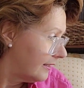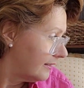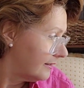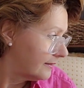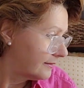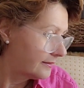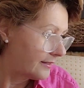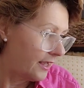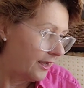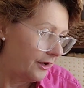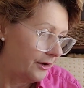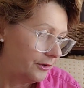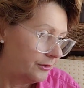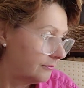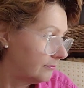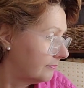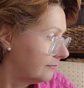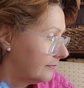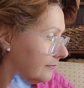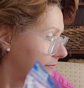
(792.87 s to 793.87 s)
So,
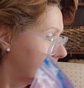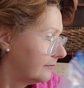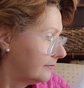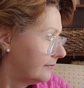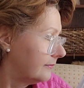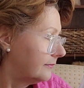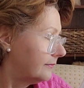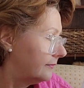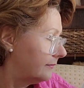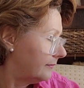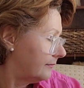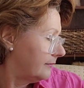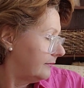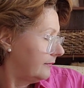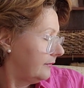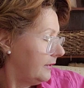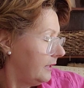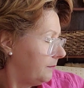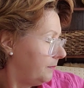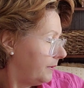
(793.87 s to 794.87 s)

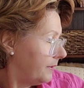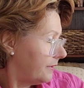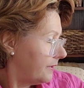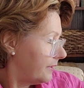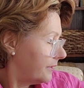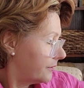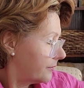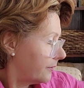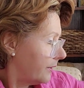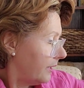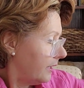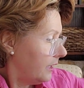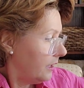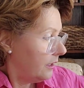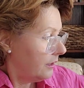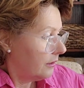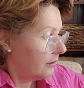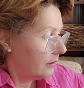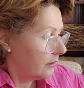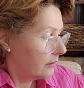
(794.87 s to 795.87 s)
let me put this right
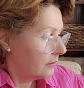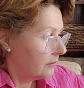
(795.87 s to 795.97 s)
here.